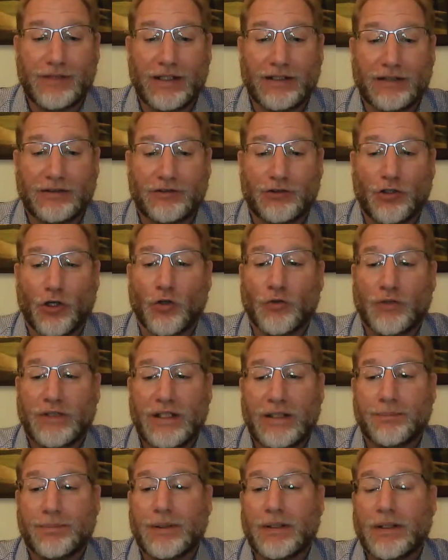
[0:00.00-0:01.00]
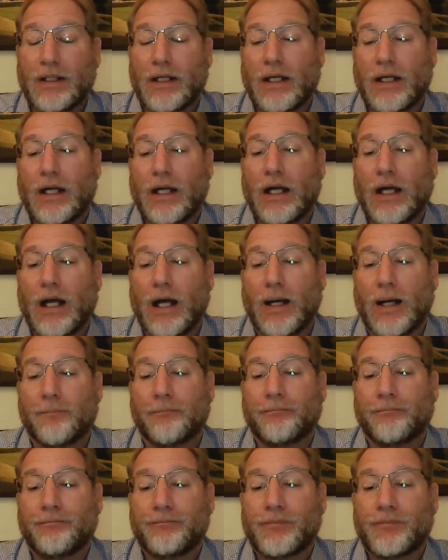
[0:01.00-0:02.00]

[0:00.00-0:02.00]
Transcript: and go deep. But